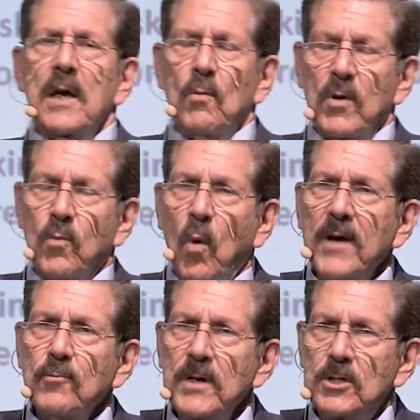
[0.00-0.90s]
and with
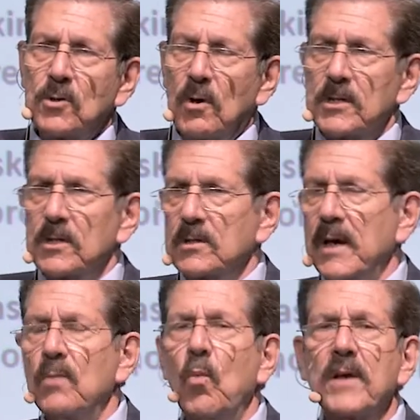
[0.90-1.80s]
what resources,
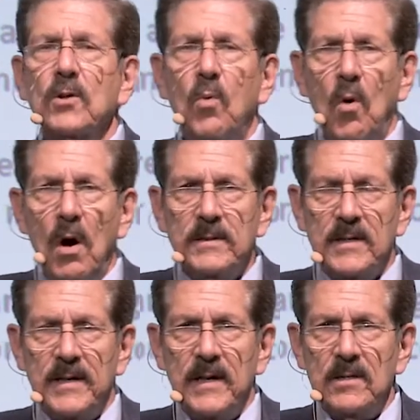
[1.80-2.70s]
in what
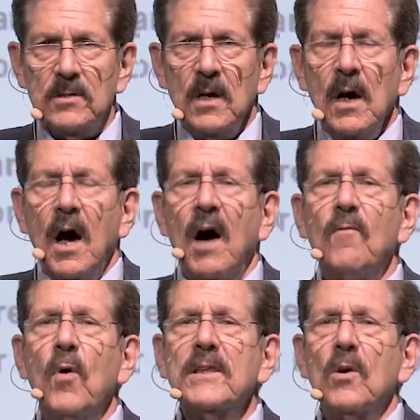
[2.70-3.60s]
quantities,
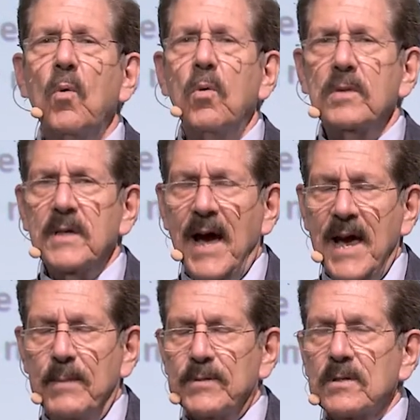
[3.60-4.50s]
of what
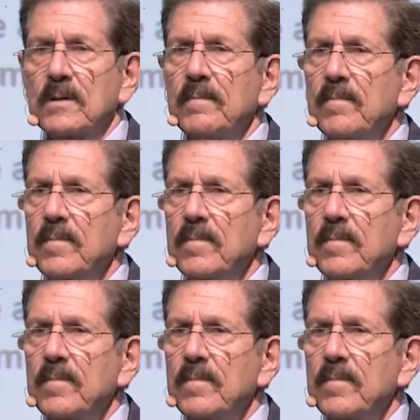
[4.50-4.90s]
types,